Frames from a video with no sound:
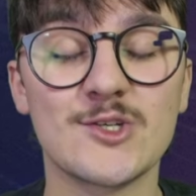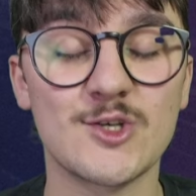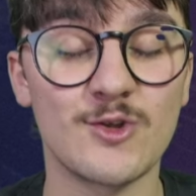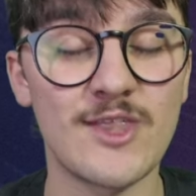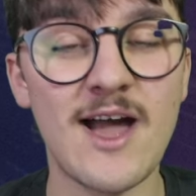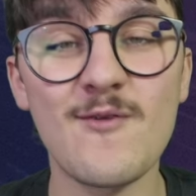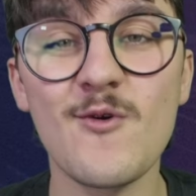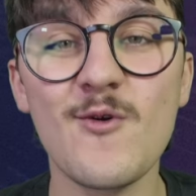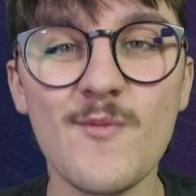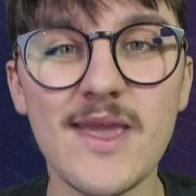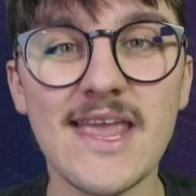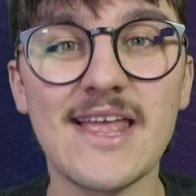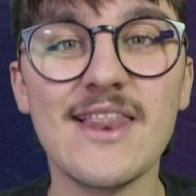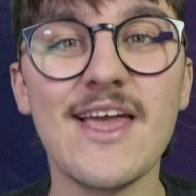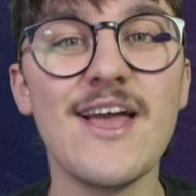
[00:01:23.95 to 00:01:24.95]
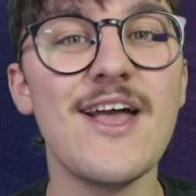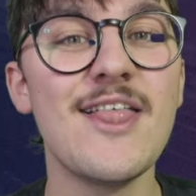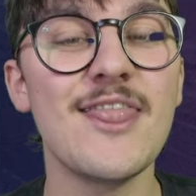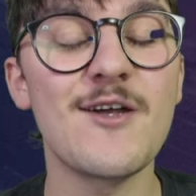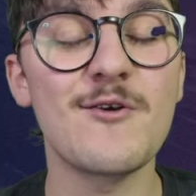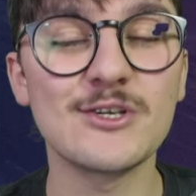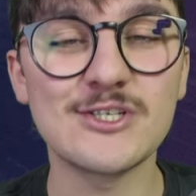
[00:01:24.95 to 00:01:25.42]
So that will mean
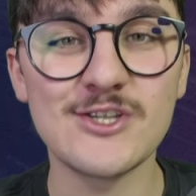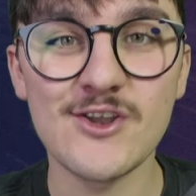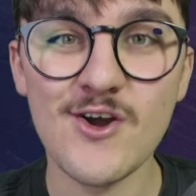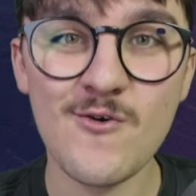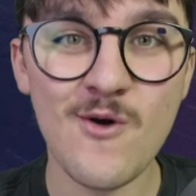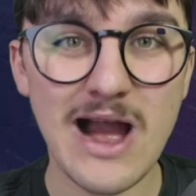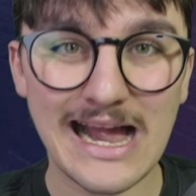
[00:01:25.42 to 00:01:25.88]
there is no